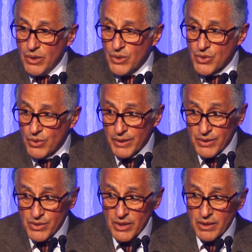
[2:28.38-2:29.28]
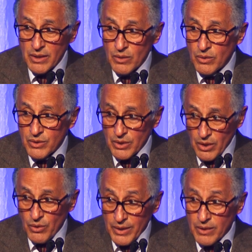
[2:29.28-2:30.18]
So I decided to
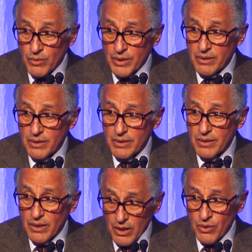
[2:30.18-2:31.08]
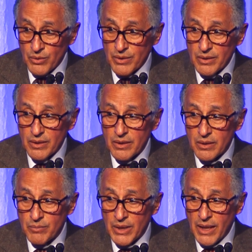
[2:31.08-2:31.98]
go anyway, alone,
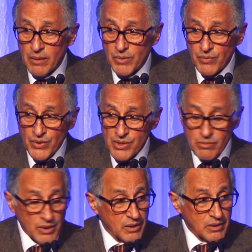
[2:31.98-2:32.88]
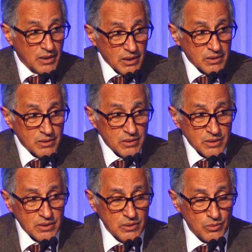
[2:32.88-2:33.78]
and became the first American
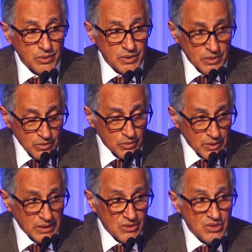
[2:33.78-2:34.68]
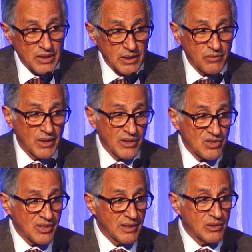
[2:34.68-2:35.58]
doctor to work inside
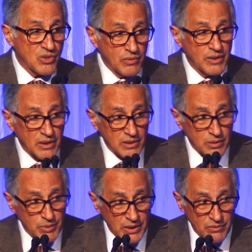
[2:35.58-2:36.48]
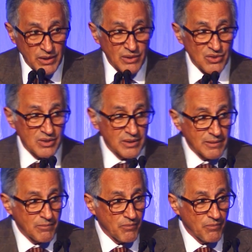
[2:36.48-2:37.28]
Afghanistan, Soviet-occupied Afghanistan.